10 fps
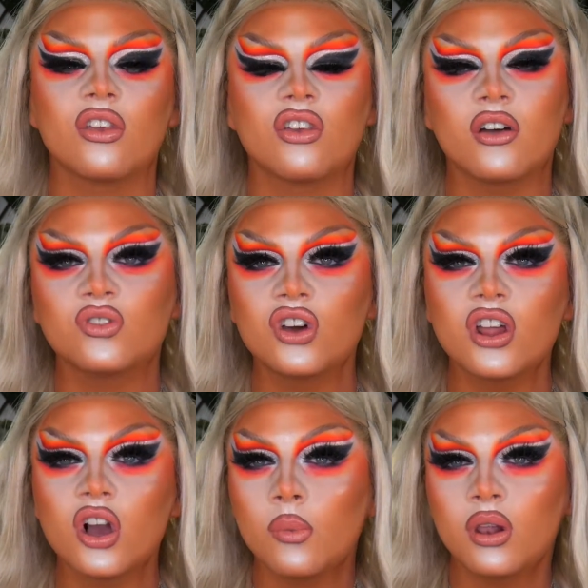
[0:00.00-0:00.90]
So I've done
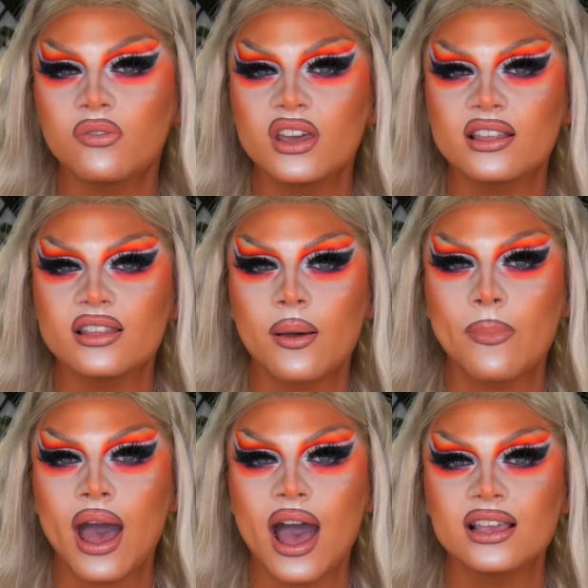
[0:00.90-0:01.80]
a couple of these in the
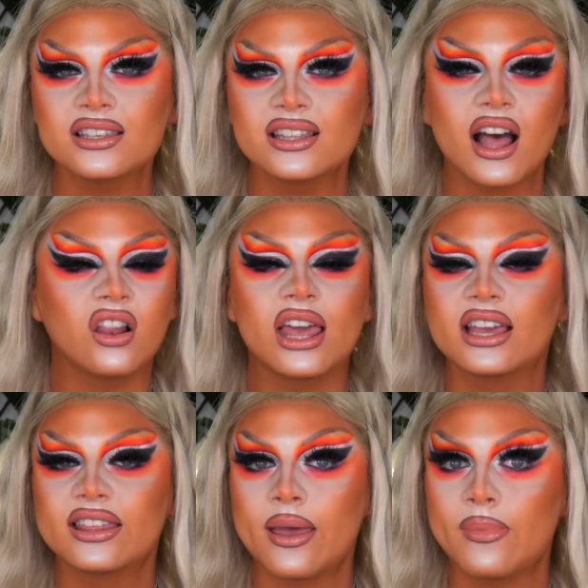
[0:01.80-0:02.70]
past, I'll
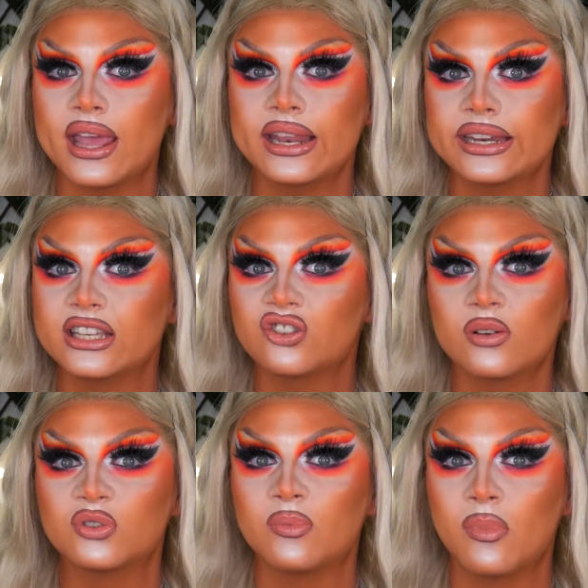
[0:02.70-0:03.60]
link them in the
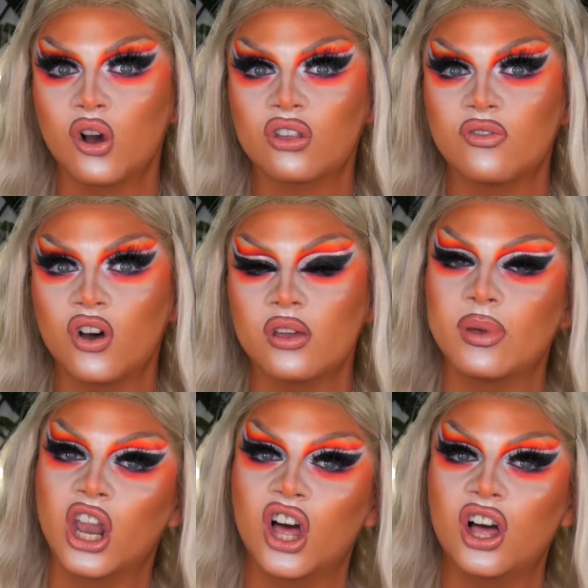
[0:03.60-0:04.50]
description box for you
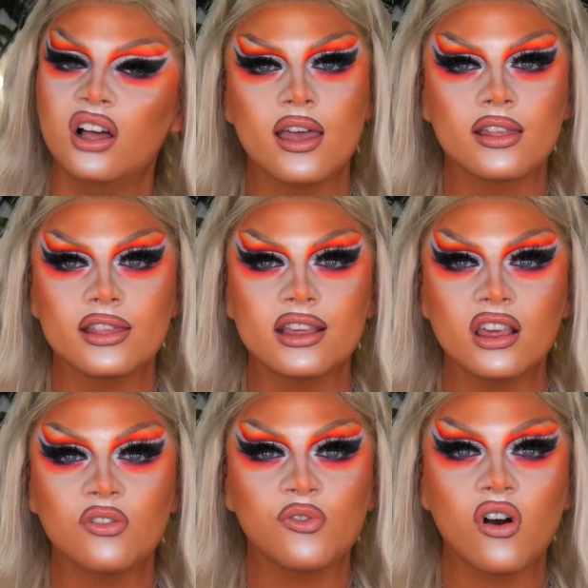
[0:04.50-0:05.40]
below. This
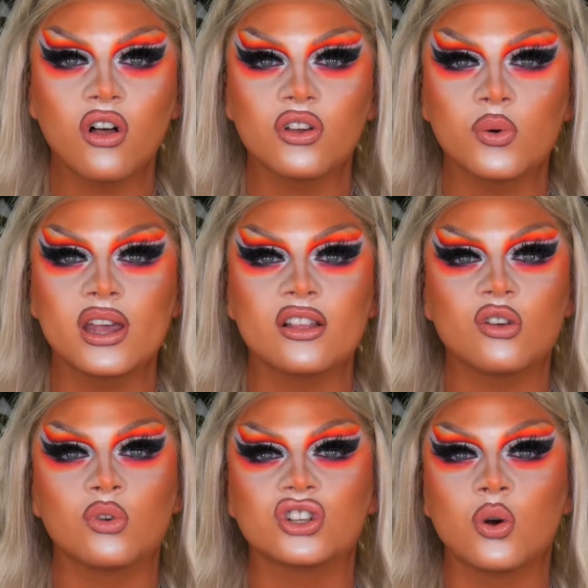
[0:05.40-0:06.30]
is for all the queens
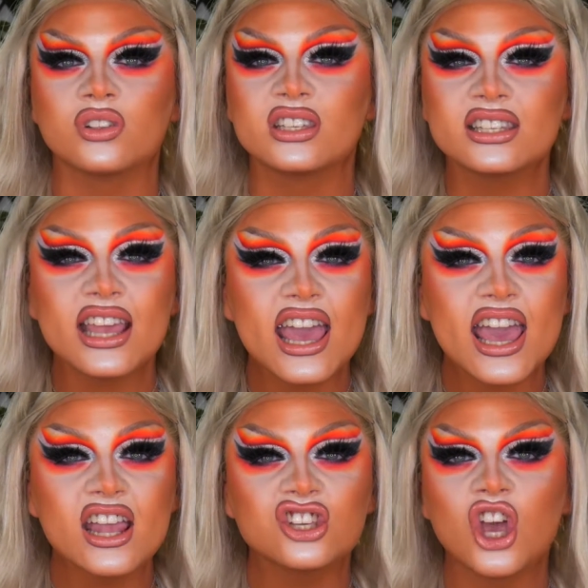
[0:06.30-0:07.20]
who want to go on
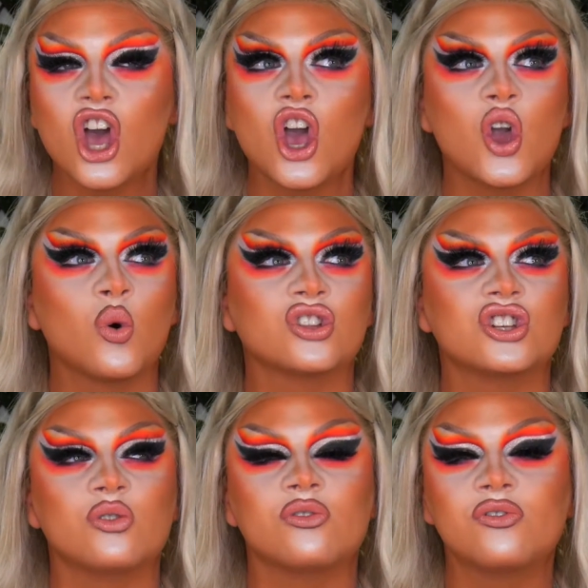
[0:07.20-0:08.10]
stage, who want to
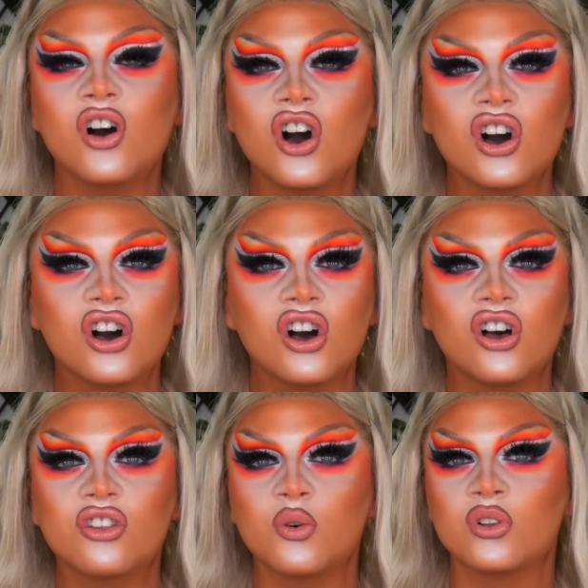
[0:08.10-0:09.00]
do
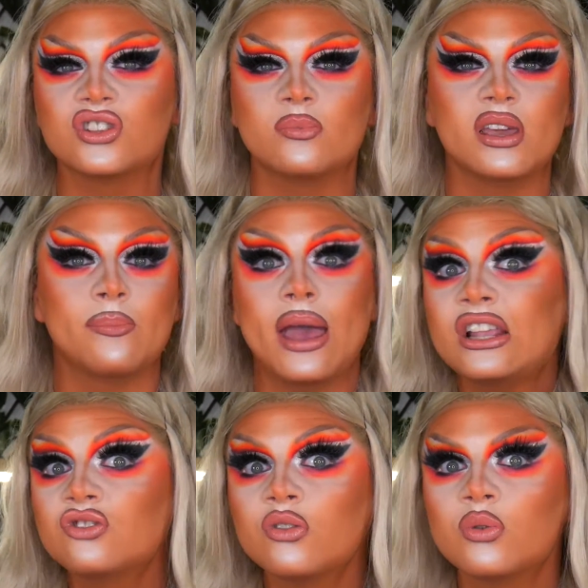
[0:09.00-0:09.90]
photos, who want to be
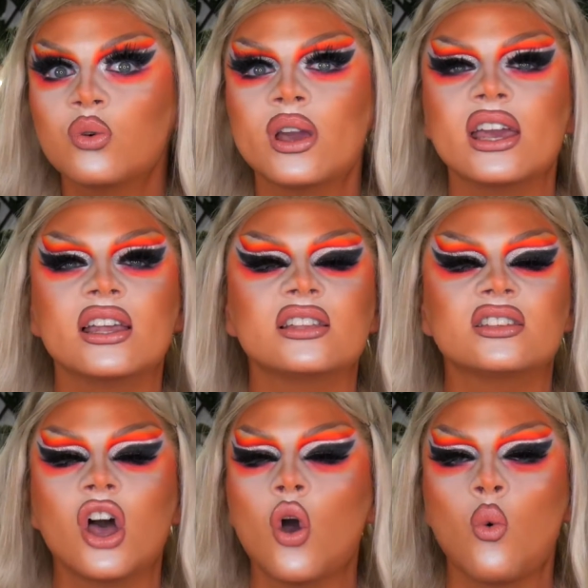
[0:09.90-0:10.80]
bedroom
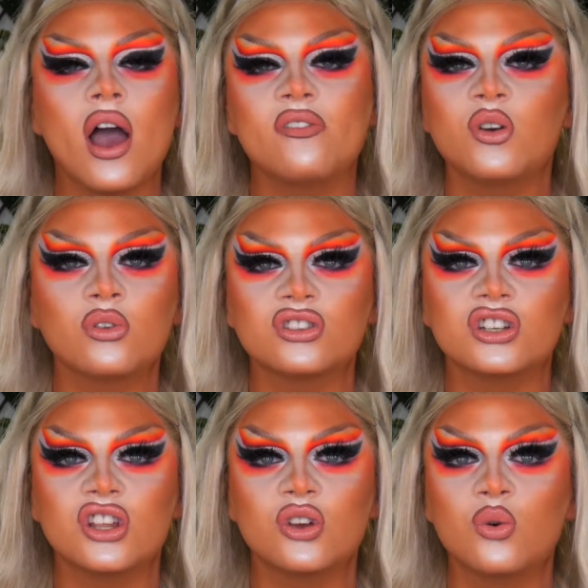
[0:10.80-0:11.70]
queens, whatever you want to
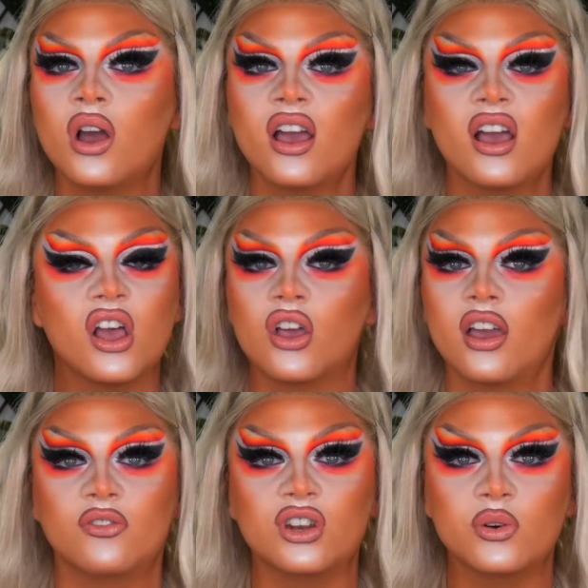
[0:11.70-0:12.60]
do.
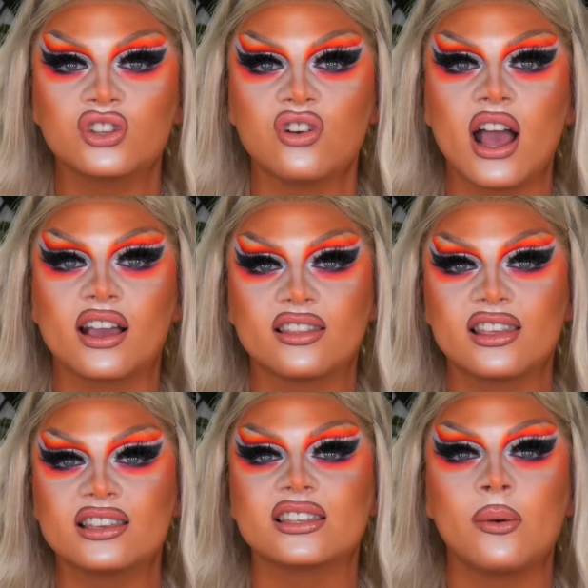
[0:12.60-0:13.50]
If you're doing drag,
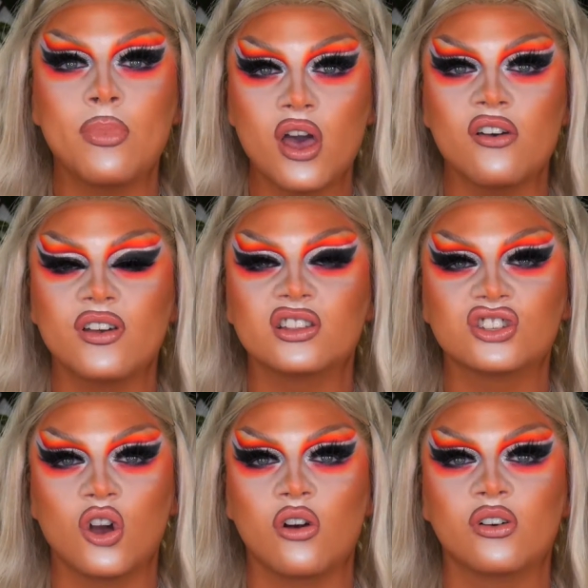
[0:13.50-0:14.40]
this is the perfect
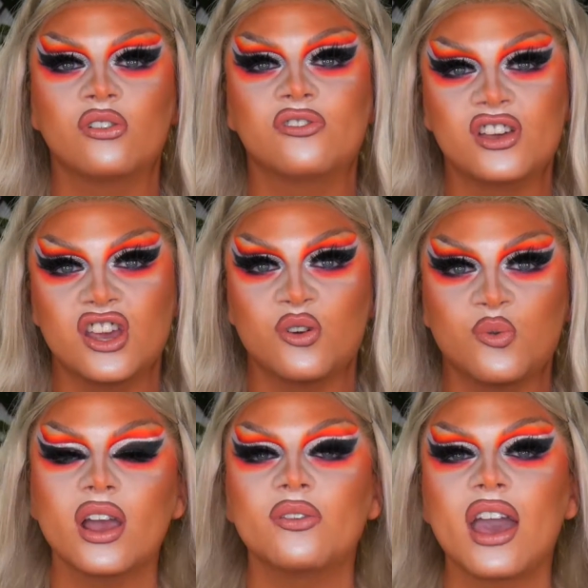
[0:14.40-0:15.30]
tutorial for
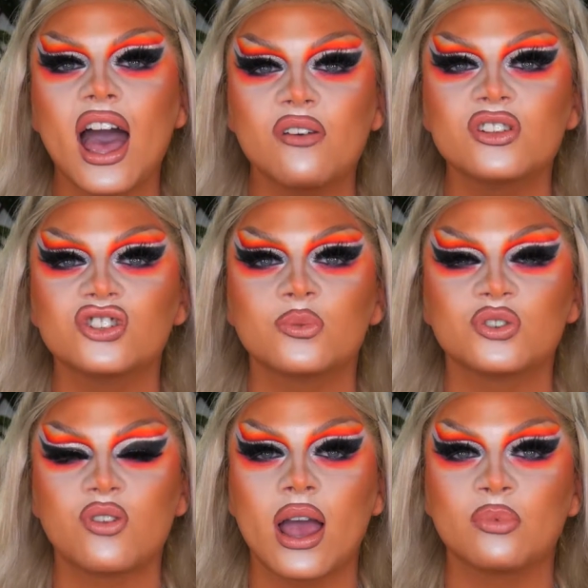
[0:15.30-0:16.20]
you. If you haven't
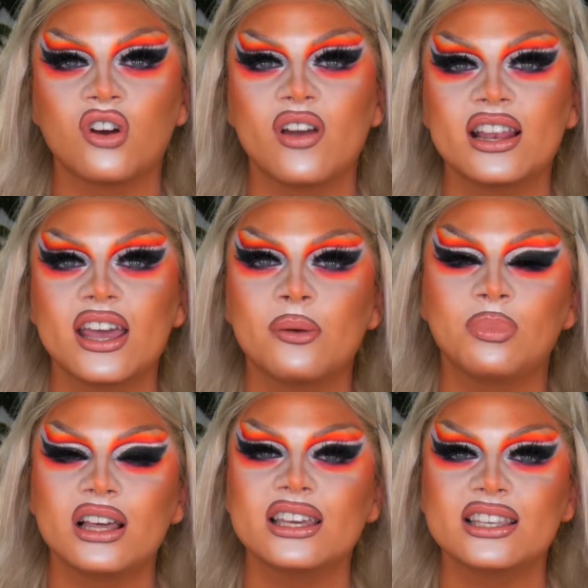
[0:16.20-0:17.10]
subscribed already,
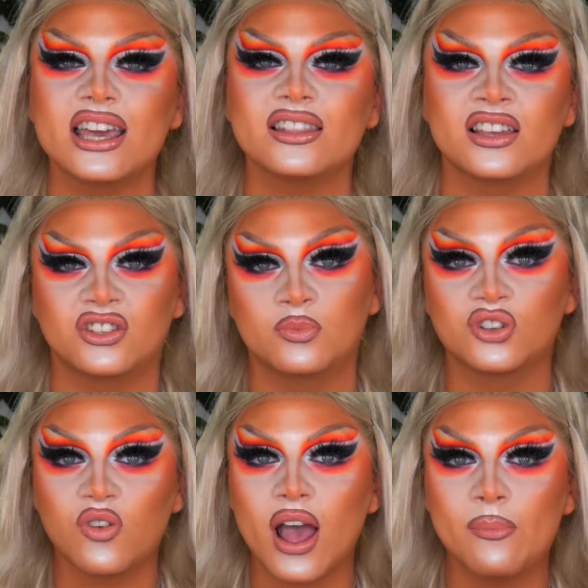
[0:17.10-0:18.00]
please hit that
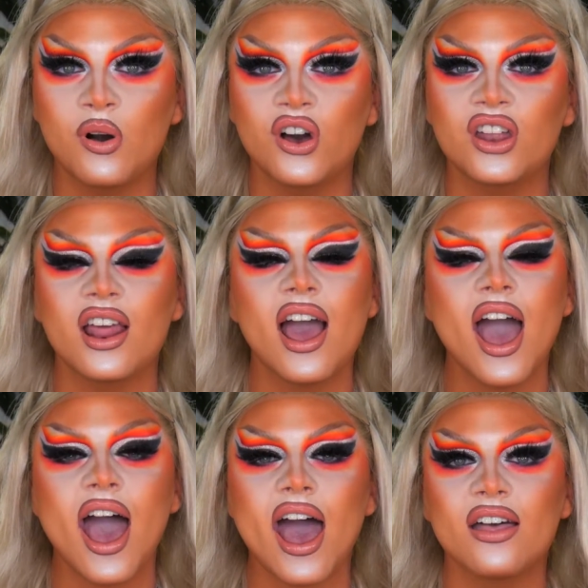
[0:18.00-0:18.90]
subscribe button
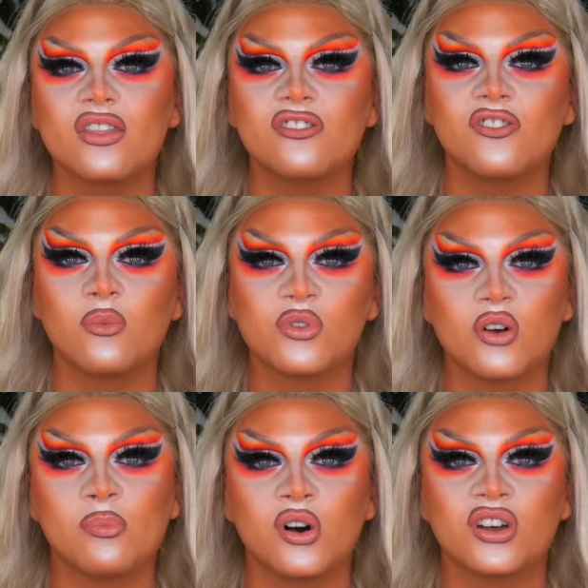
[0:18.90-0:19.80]
and the thumbs
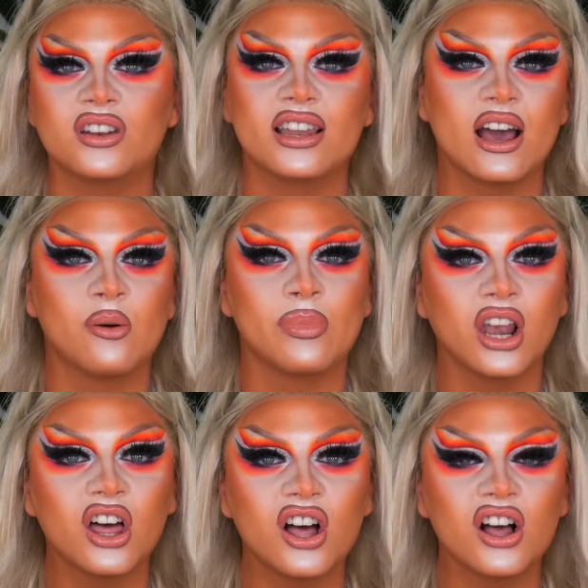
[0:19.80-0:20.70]
up button down
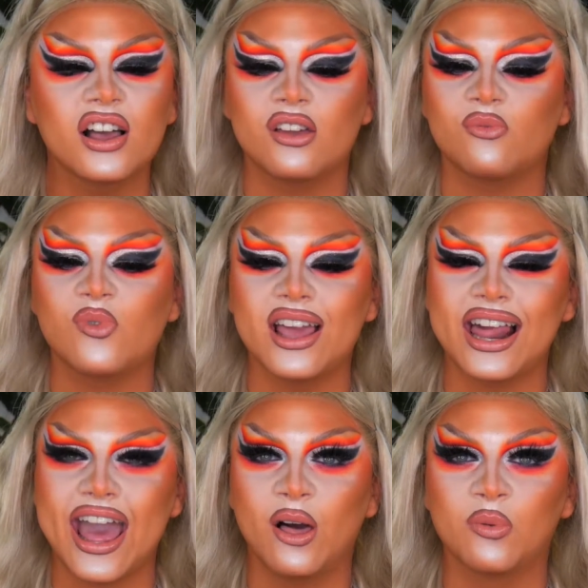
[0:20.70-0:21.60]
below. It really
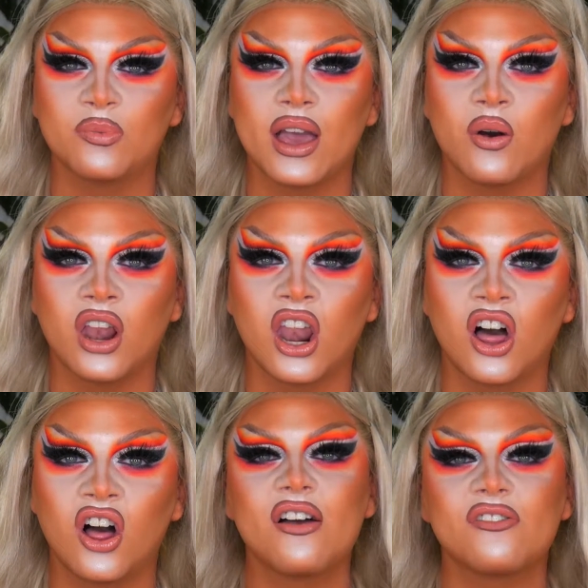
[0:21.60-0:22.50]
helps me out a
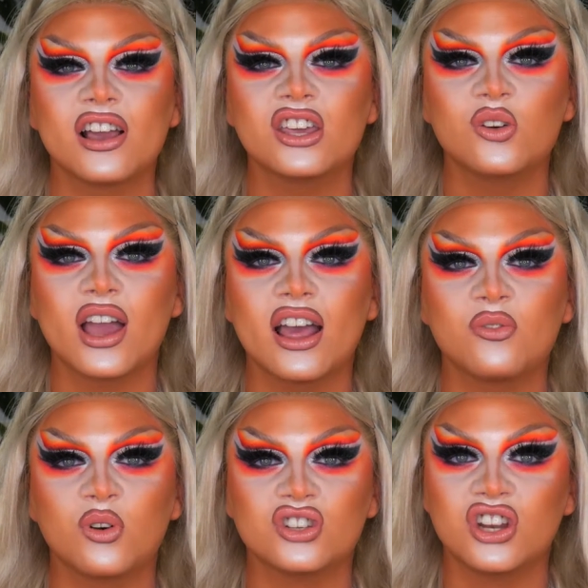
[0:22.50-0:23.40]
lot. Thank you guys
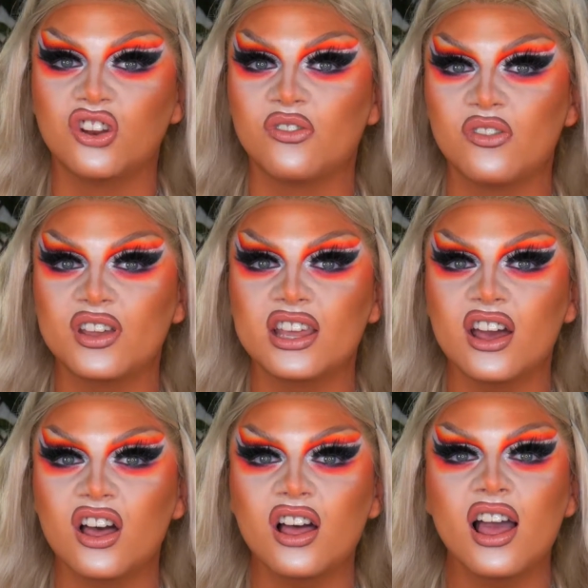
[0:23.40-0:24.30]
for watching another
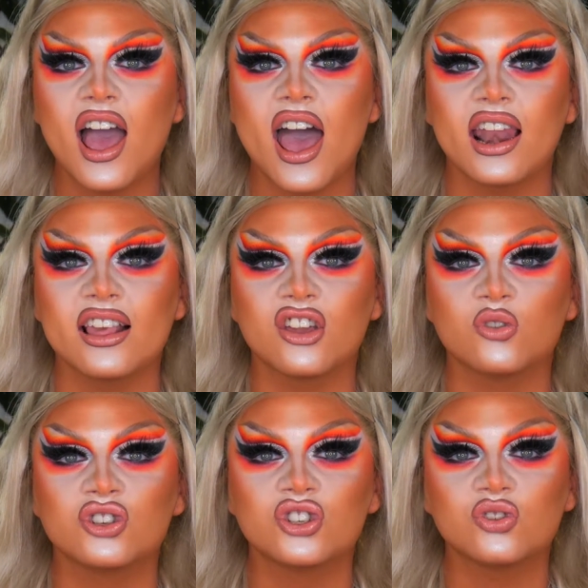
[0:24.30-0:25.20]
video, and let's go
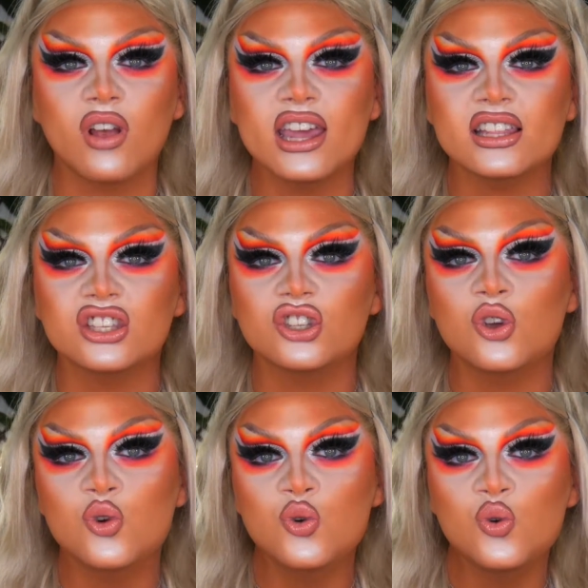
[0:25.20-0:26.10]
straight
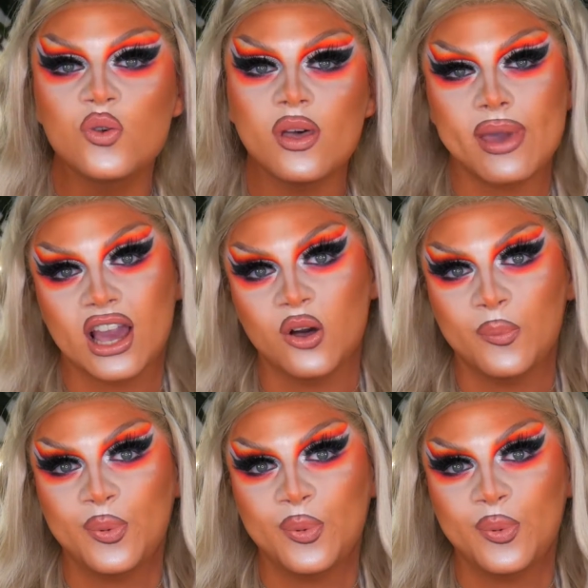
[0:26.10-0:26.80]
to the makeup.